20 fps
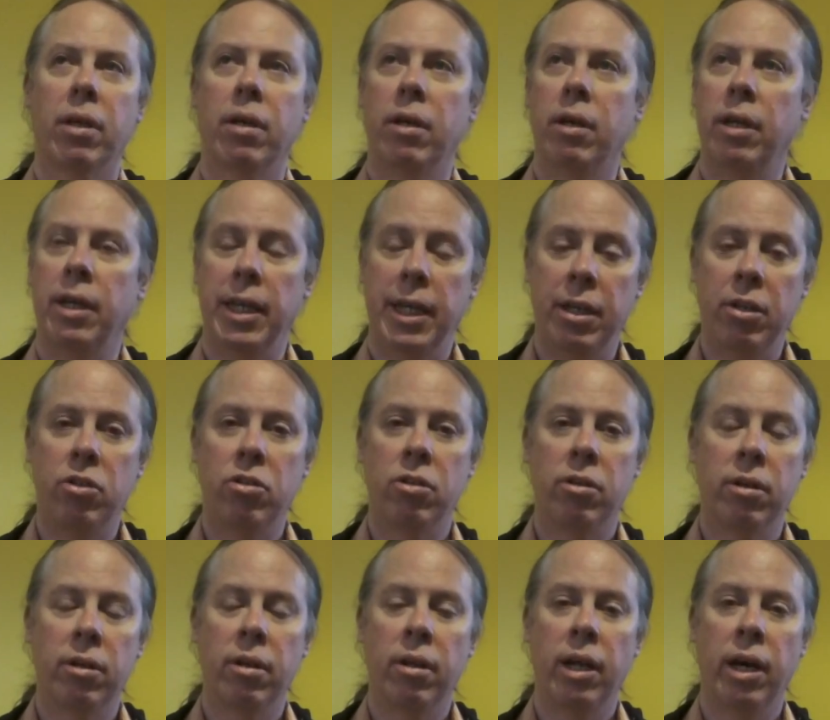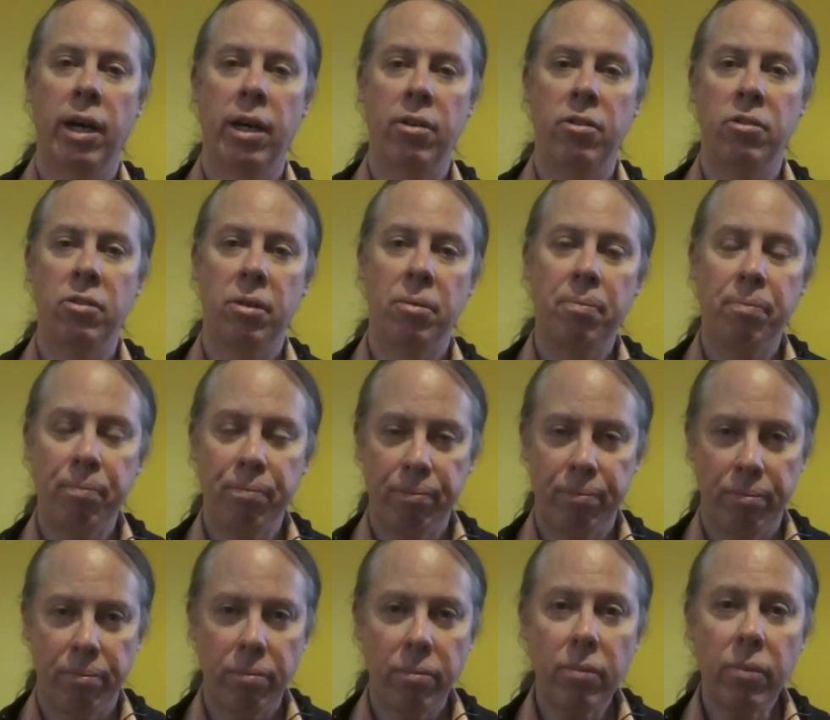internalized.
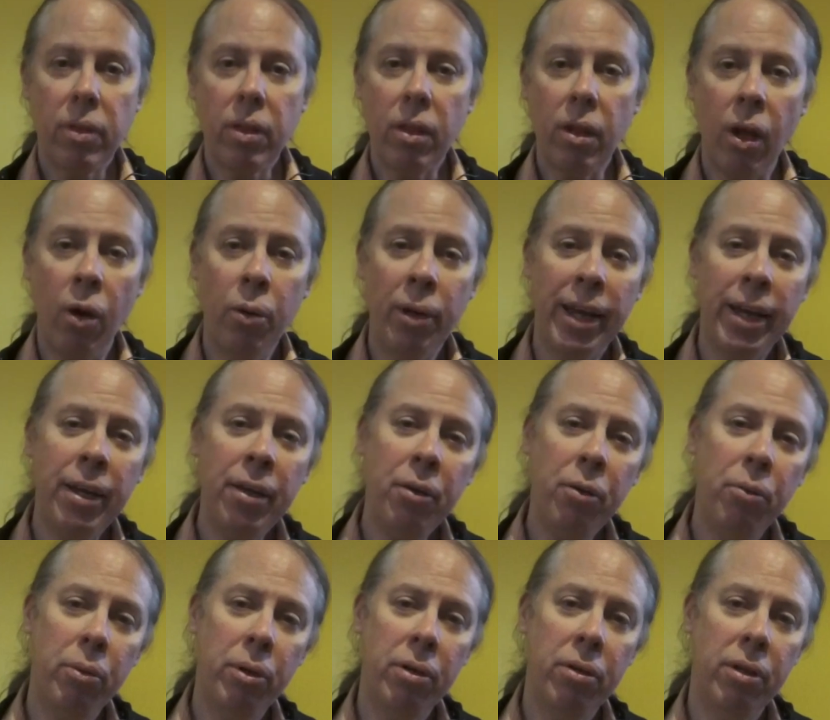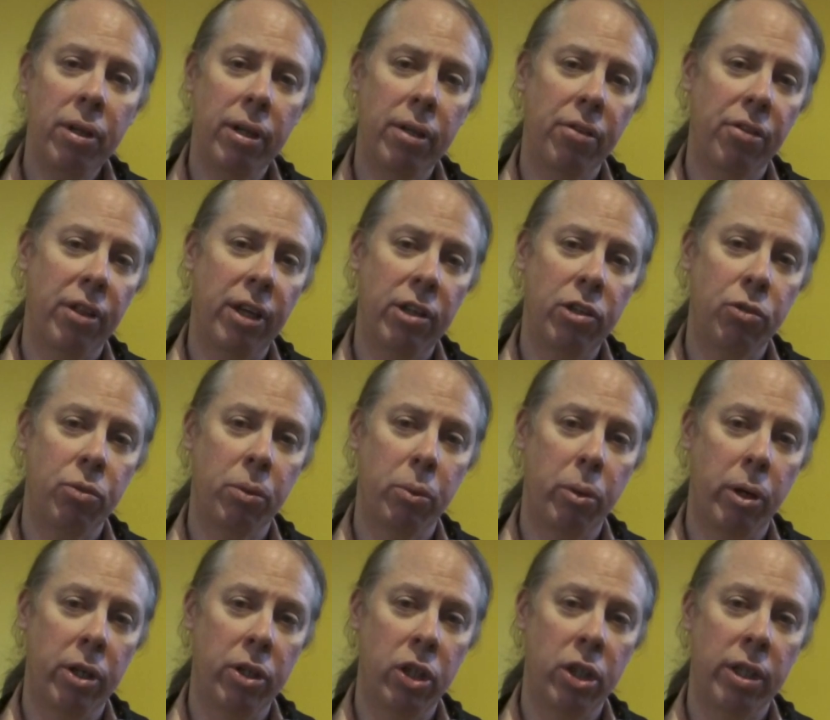Okay? Well, thanks for
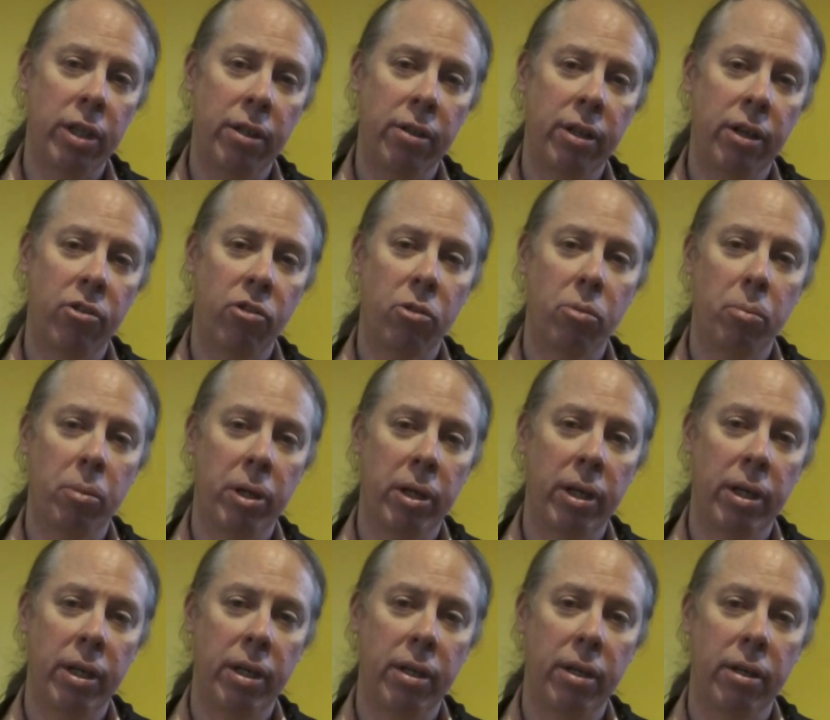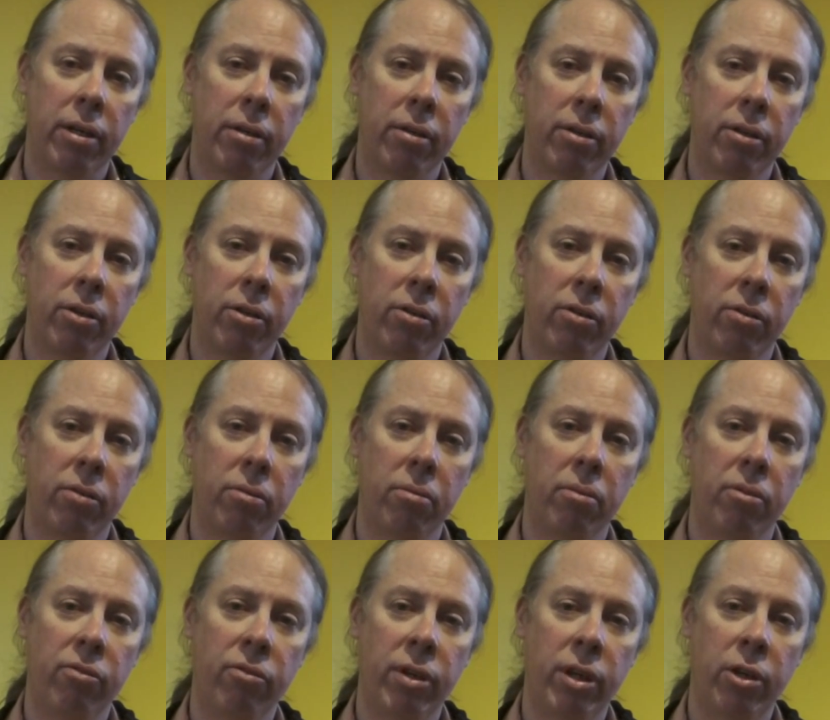watching, and that's my little
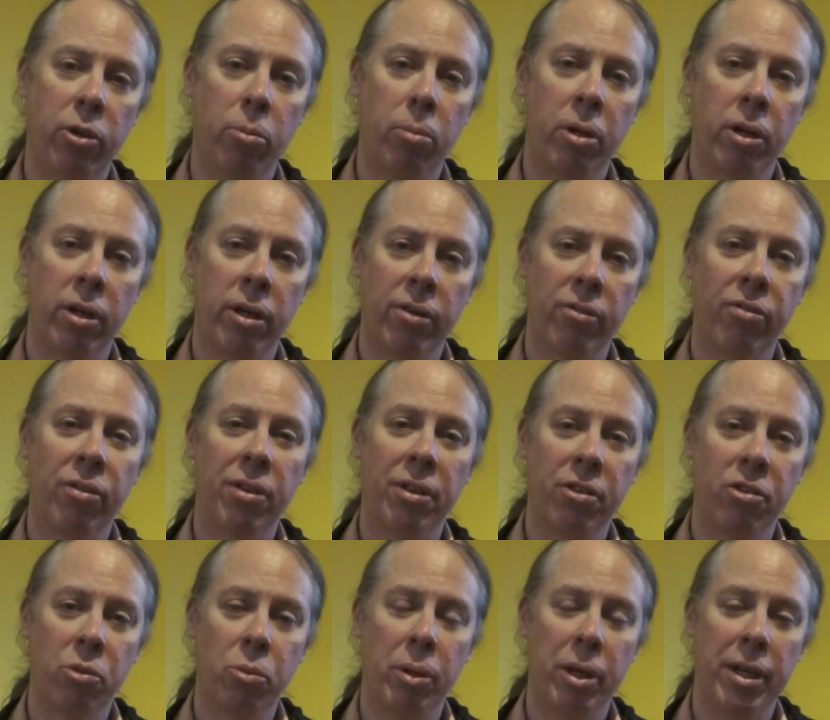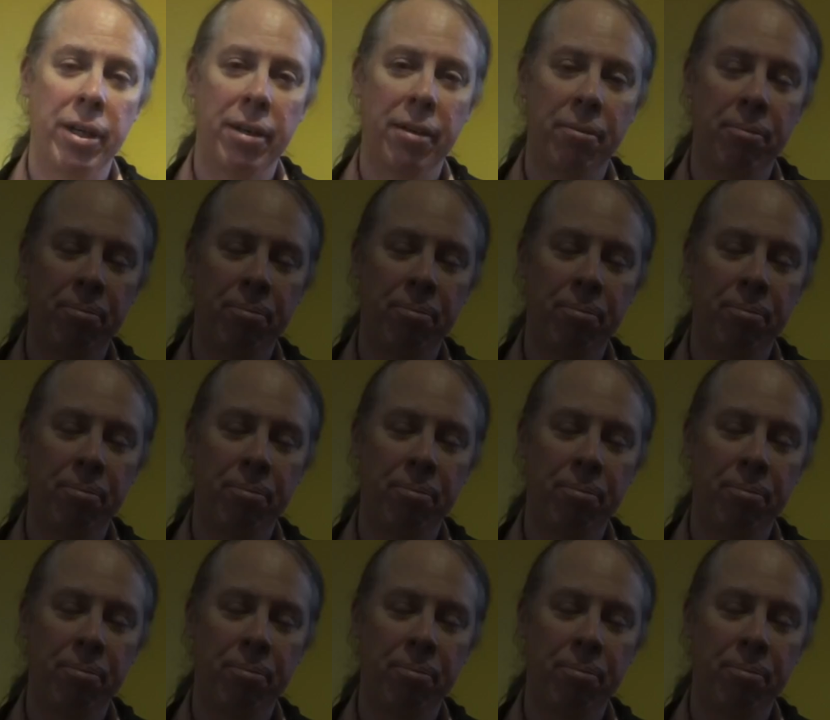video blog for this week.